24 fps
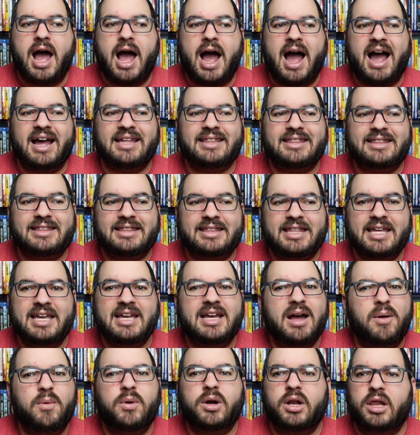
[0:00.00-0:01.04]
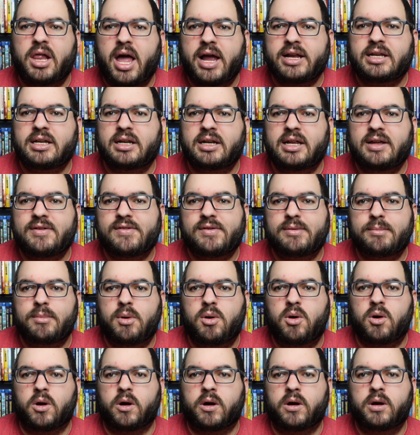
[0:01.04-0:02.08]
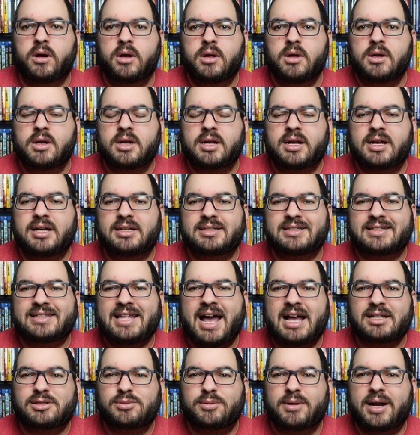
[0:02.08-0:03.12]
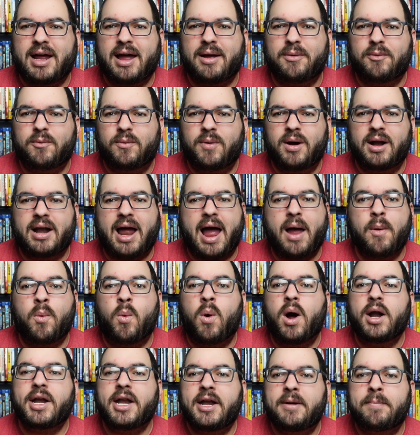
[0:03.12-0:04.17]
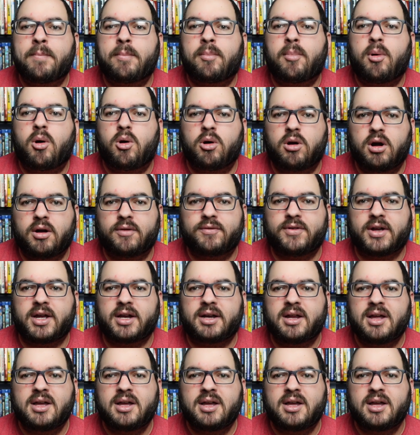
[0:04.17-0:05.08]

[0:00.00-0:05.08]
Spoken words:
I think I would have liked it even more, because that's what I wanted. I wanted more of it.